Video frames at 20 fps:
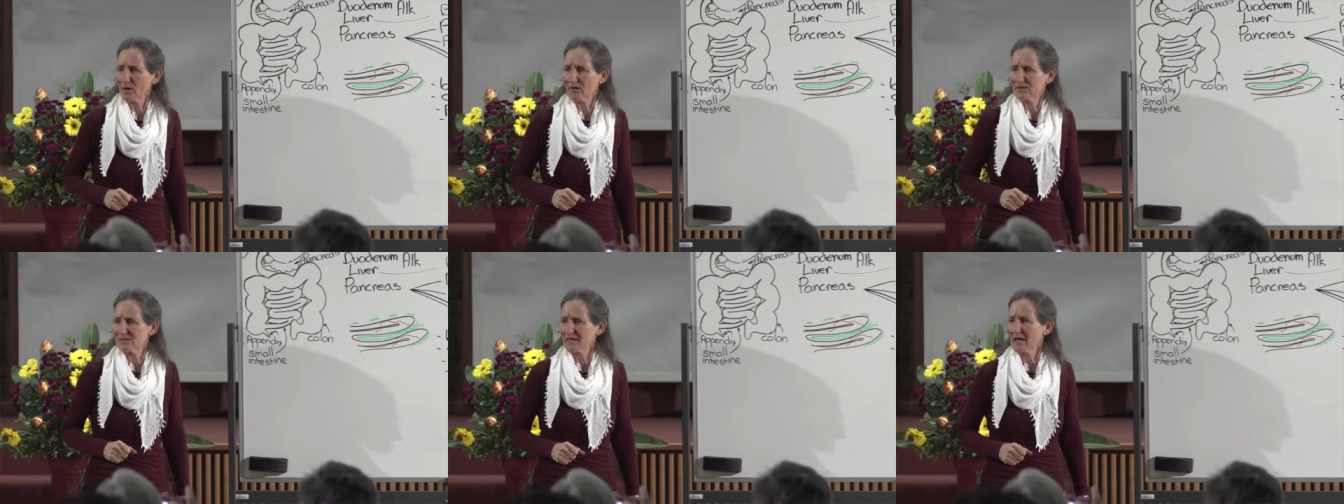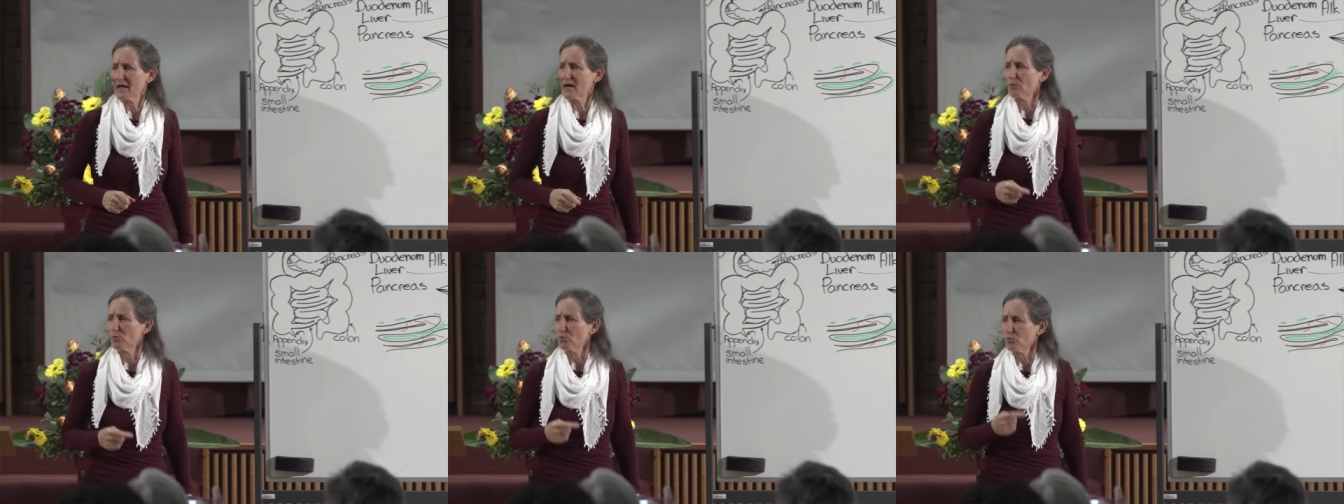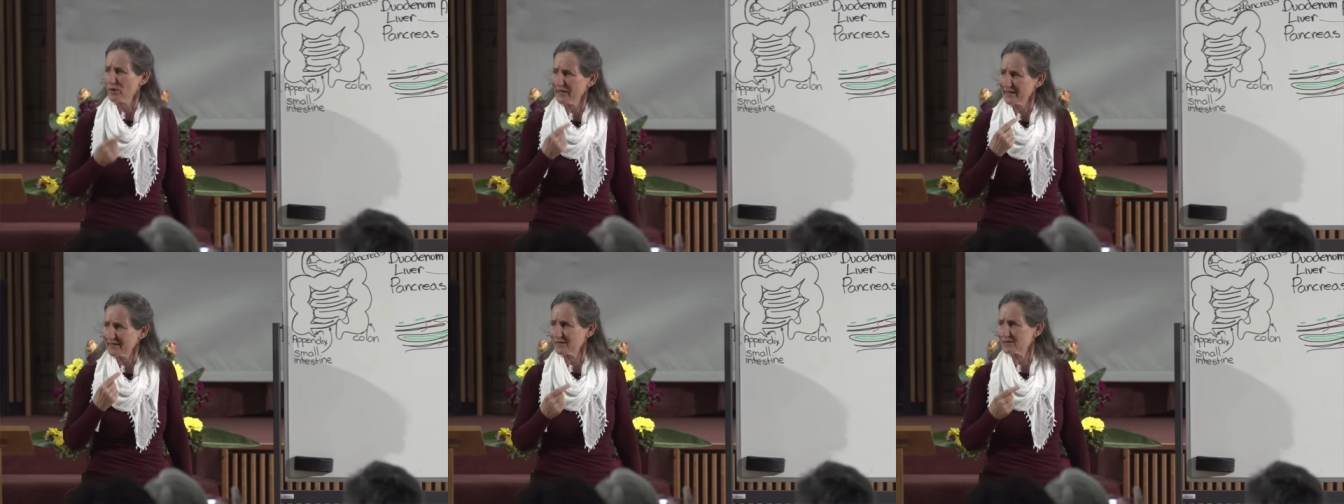I say, I'm
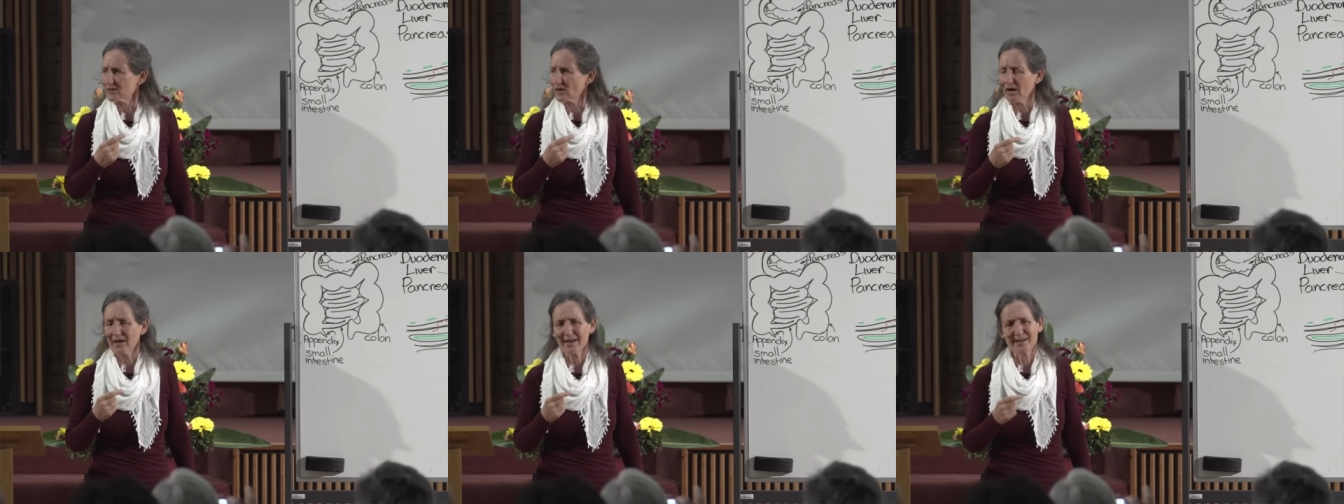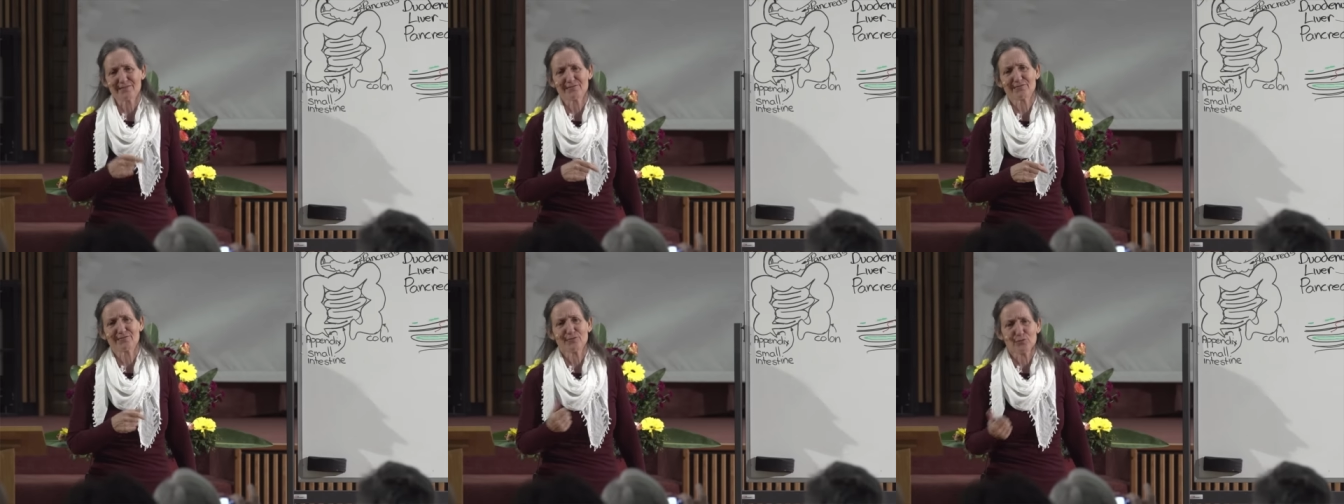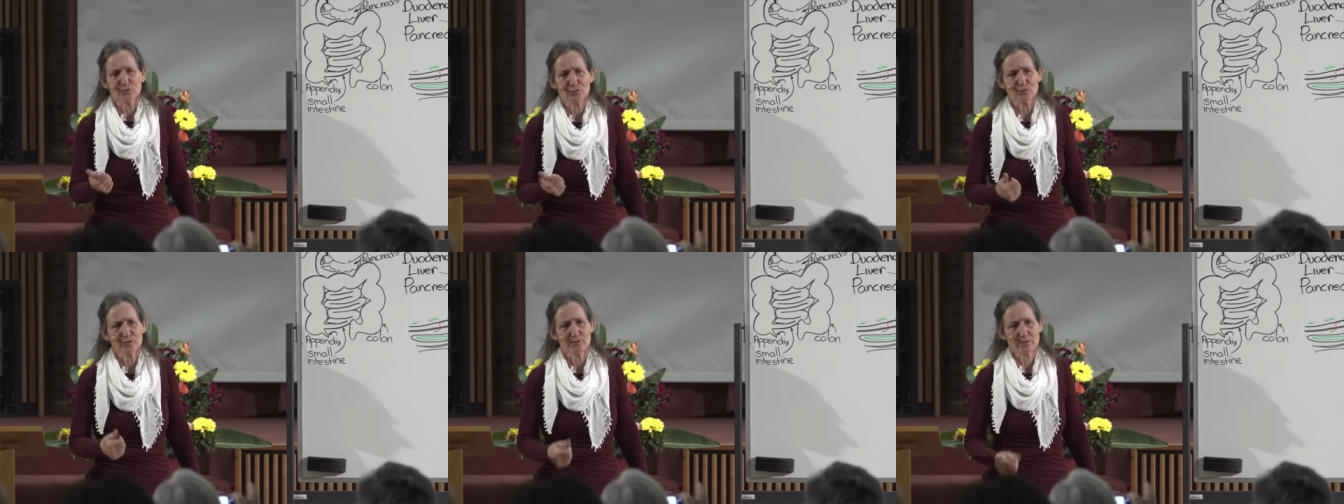weaned. I eat
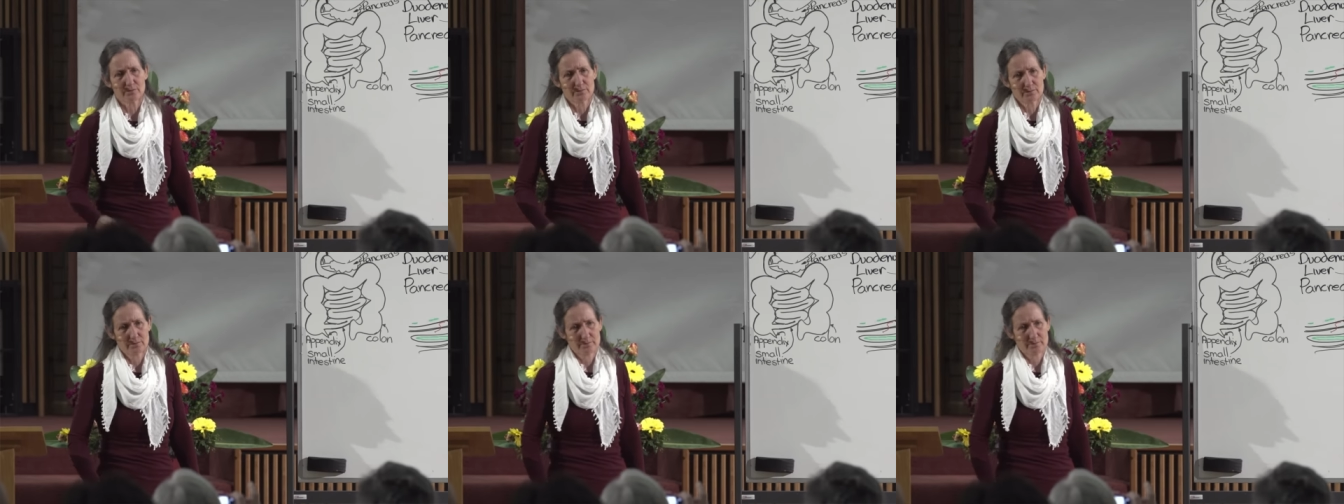food.